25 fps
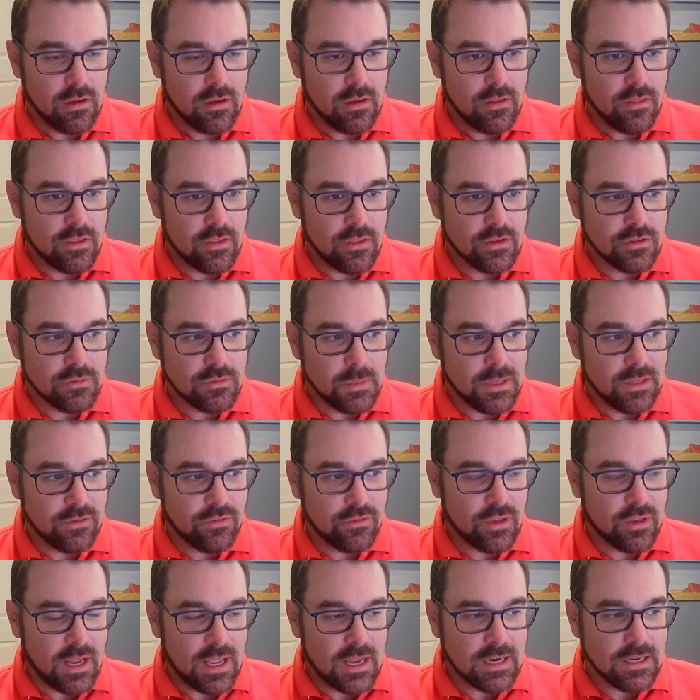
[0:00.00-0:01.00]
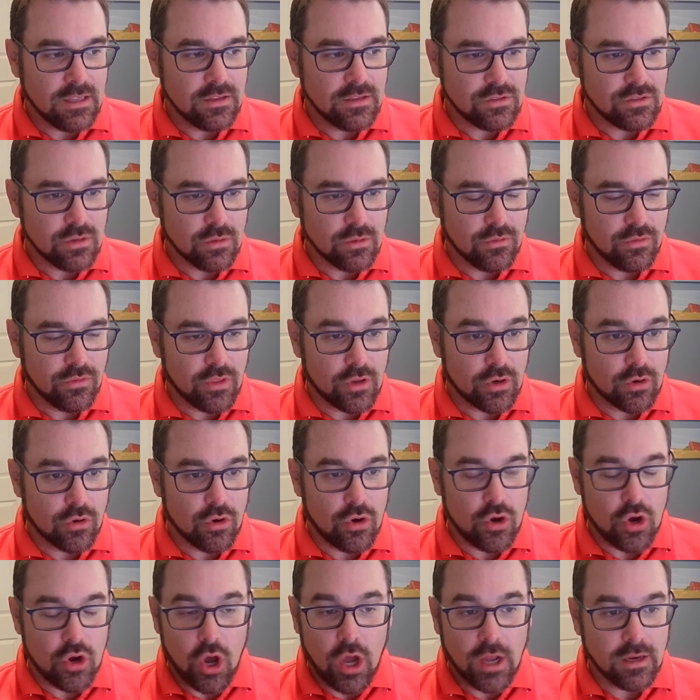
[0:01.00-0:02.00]
This means that any students that are
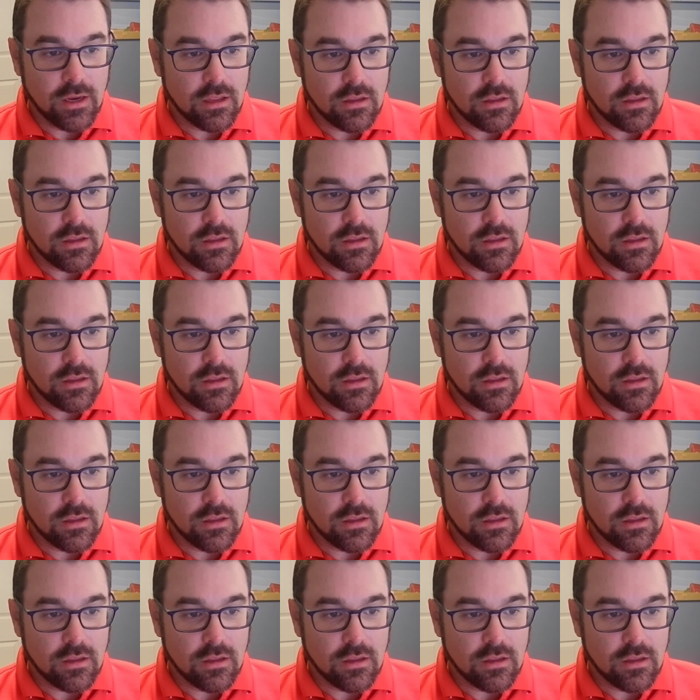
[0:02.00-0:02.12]
not